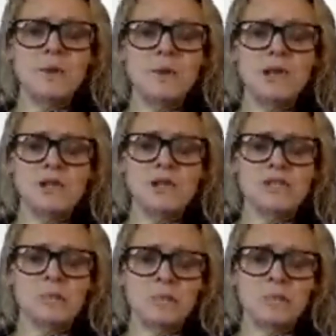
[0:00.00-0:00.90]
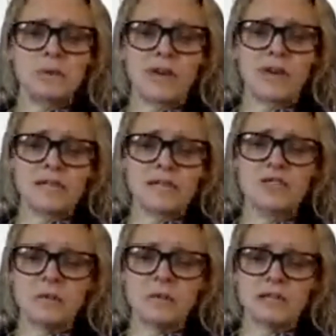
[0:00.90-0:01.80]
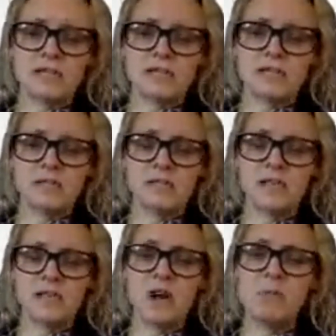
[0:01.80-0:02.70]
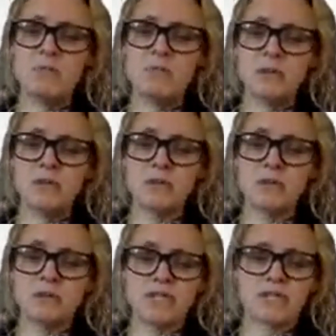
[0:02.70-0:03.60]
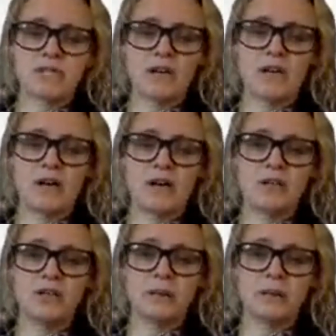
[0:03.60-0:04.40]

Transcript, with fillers: we'll also be providing some activity on Moodle, which is our, our